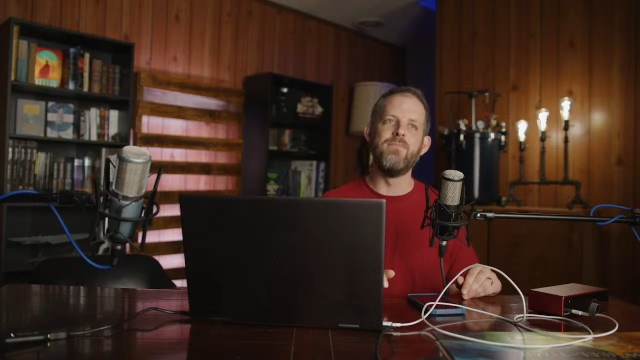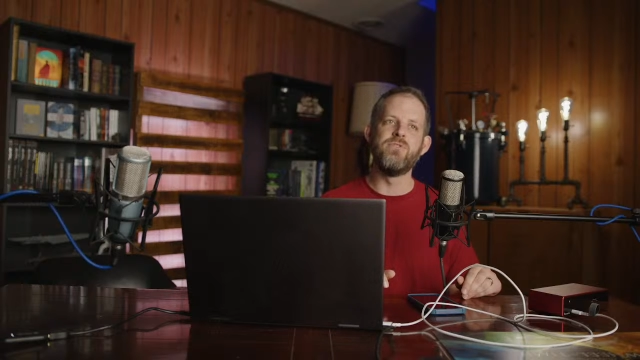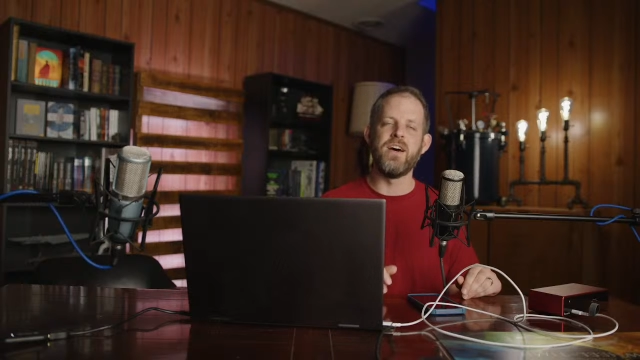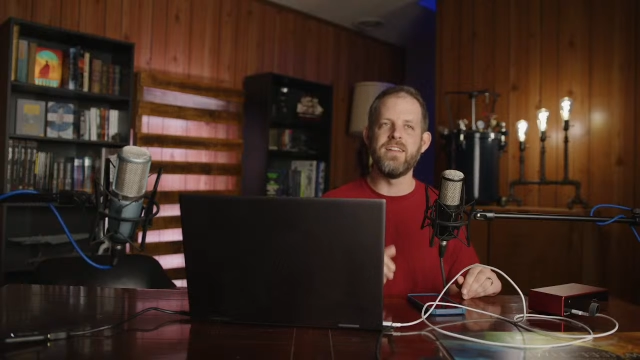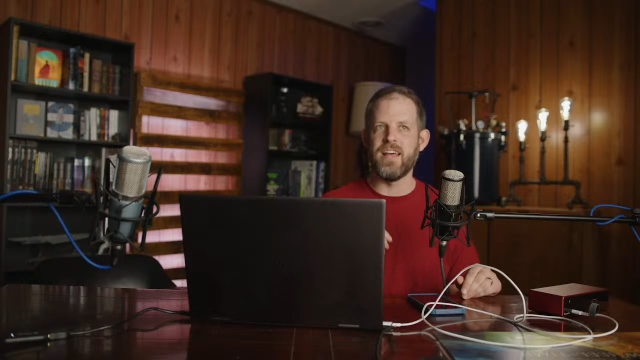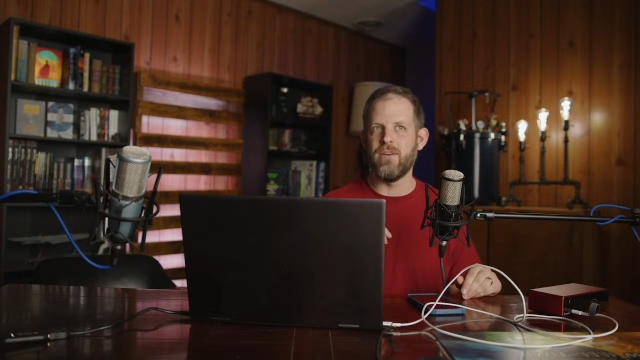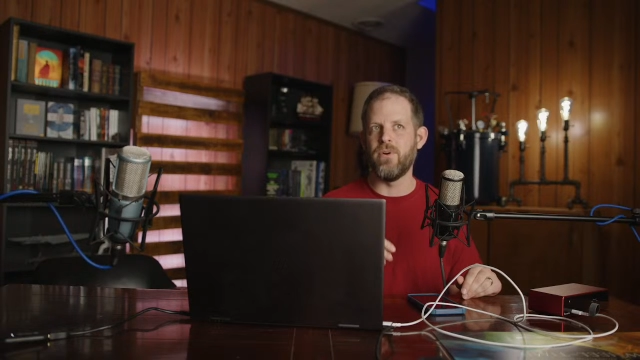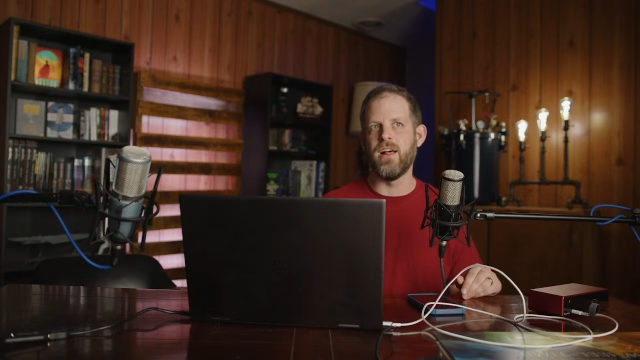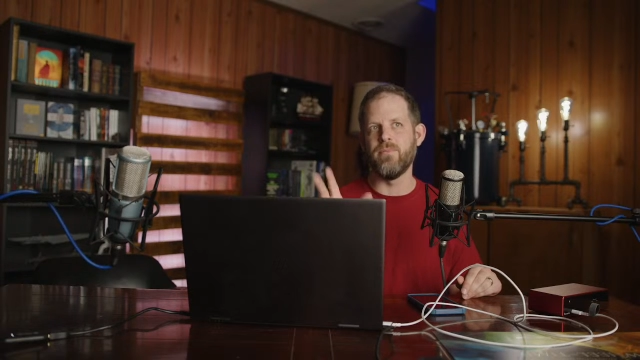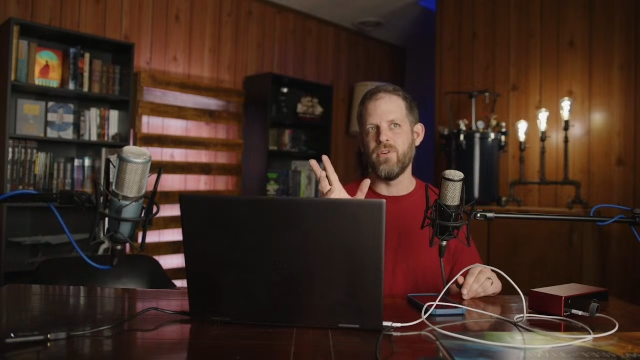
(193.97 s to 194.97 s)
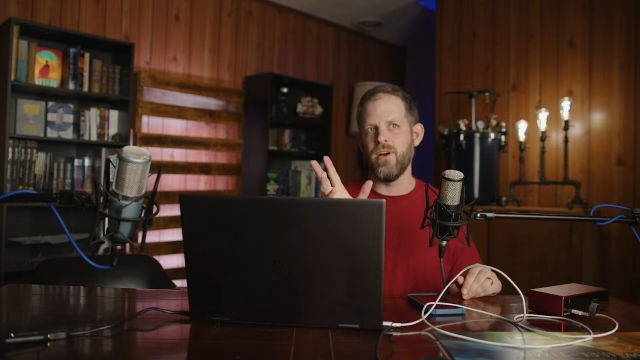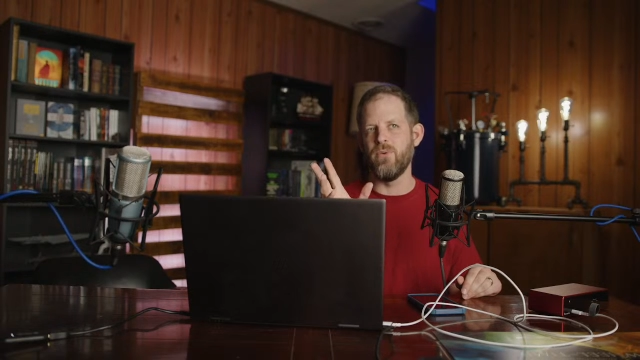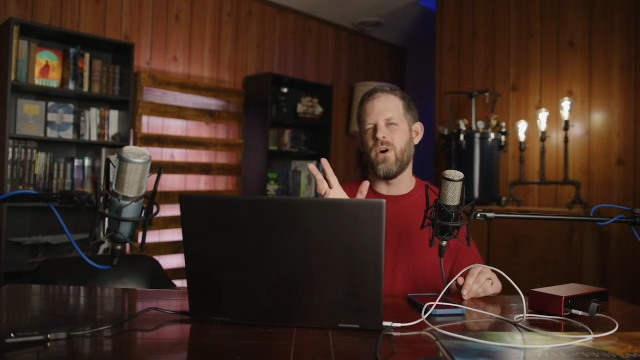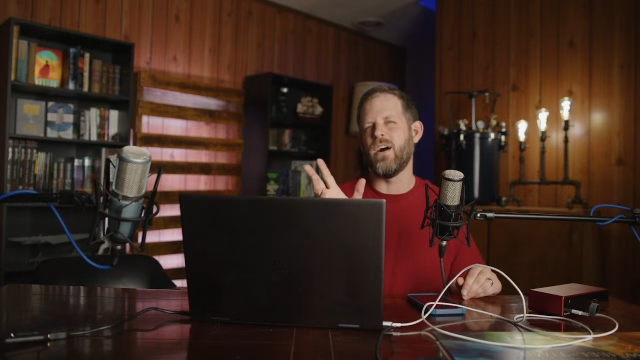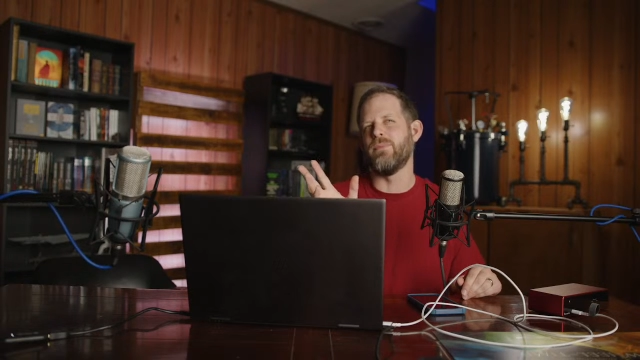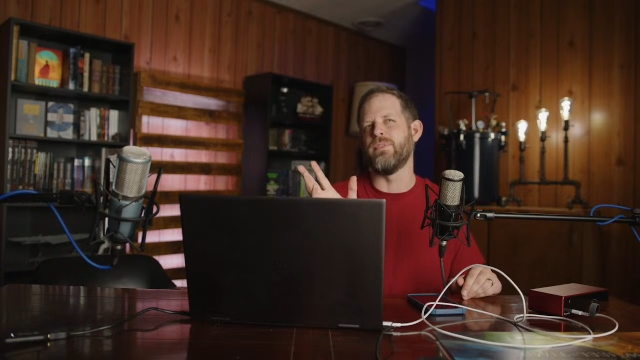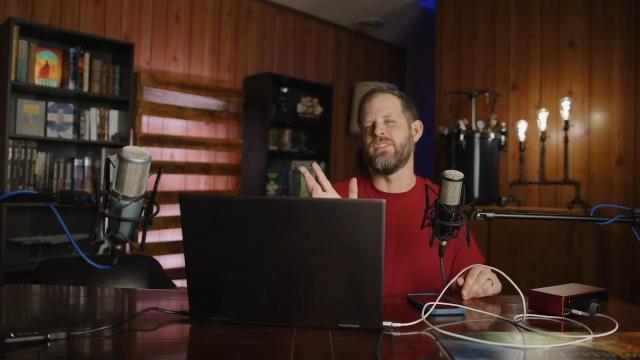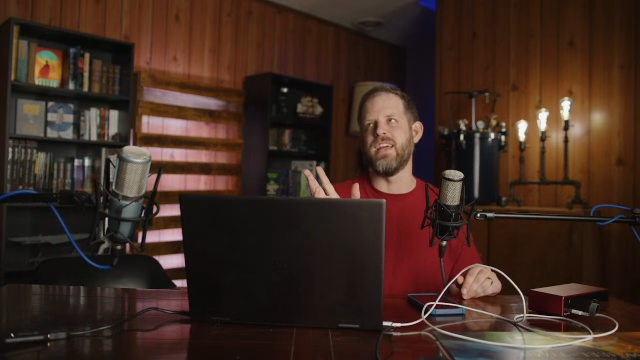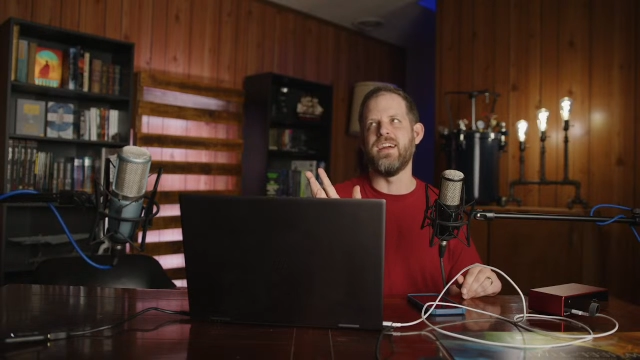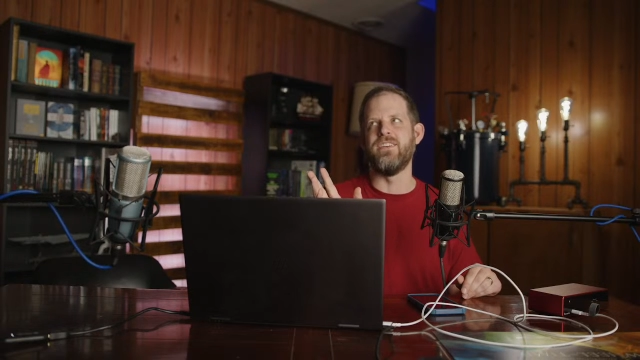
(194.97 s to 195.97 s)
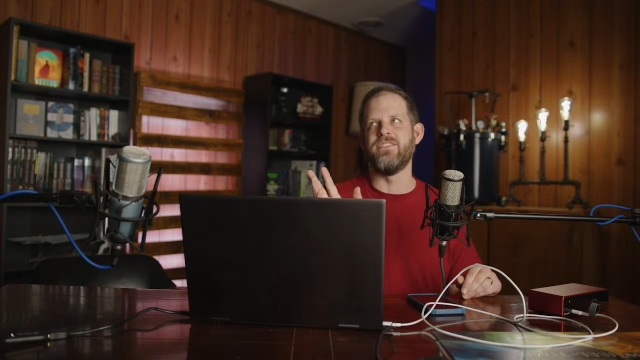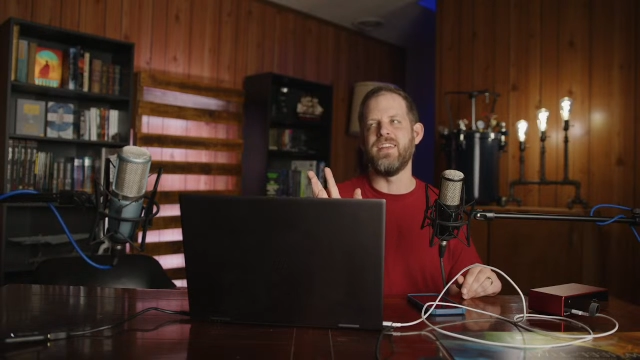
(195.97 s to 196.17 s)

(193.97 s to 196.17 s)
So I decided, well, I'm gonna go ahead and walk up the stairs,